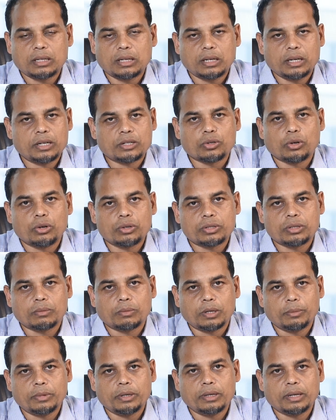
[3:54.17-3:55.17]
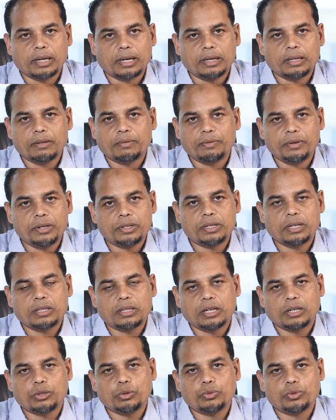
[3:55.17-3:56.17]
uh, it's awesome. I mean, and the
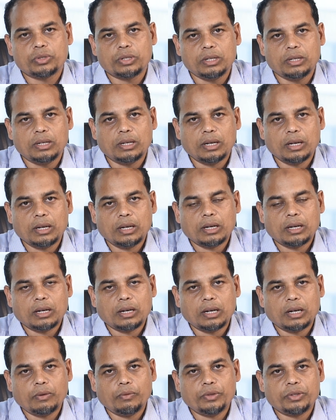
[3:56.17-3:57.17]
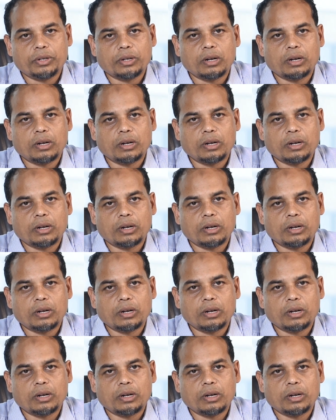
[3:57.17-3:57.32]
finishing that you see uh, with